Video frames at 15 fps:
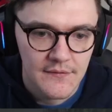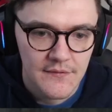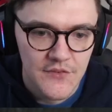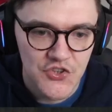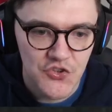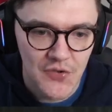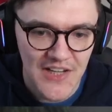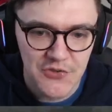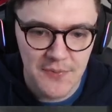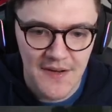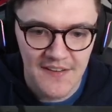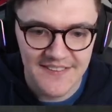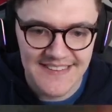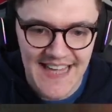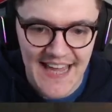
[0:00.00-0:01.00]
Scratch
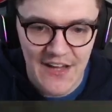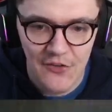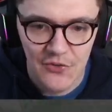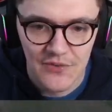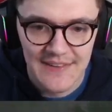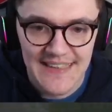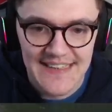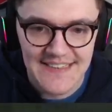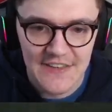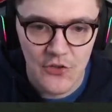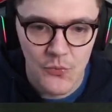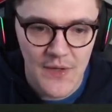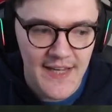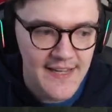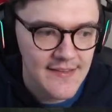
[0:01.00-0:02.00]
marks now, leading the
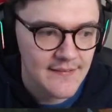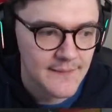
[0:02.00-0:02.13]
way.